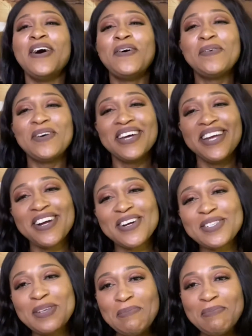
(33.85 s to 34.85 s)
well, here are
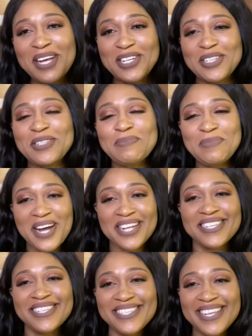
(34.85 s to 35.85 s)
some measures to
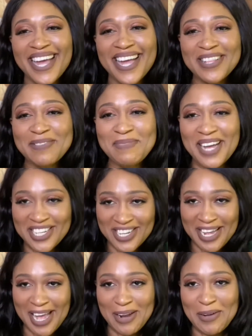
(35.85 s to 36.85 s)
practice candle magic
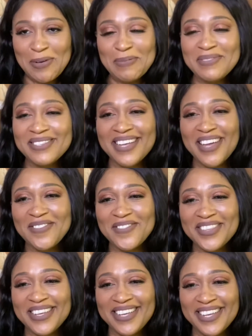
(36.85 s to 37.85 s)
at home
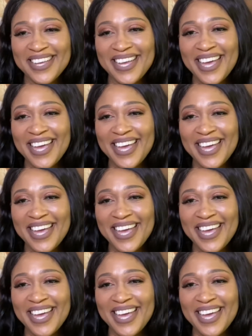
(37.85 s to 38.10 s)
safely.